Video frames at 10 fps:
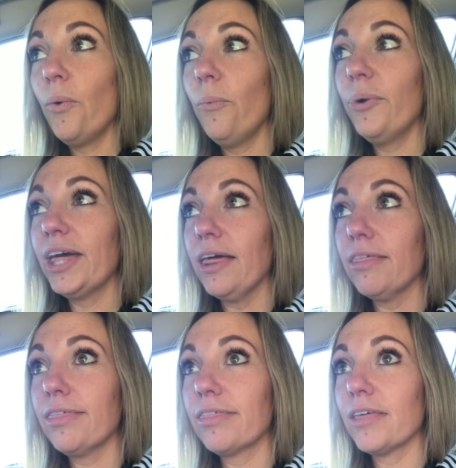
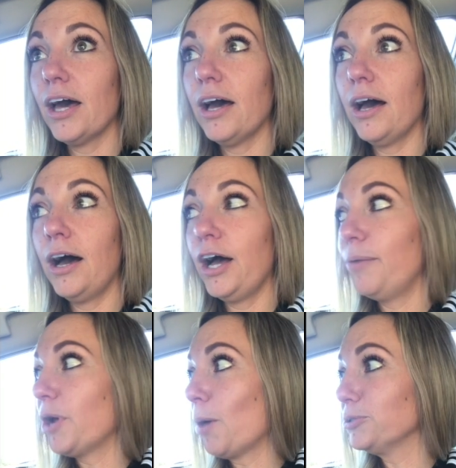with
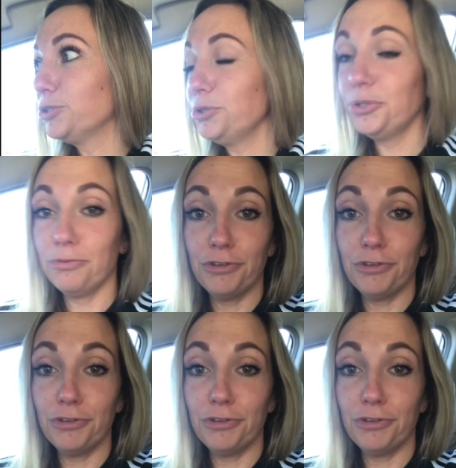an opportunity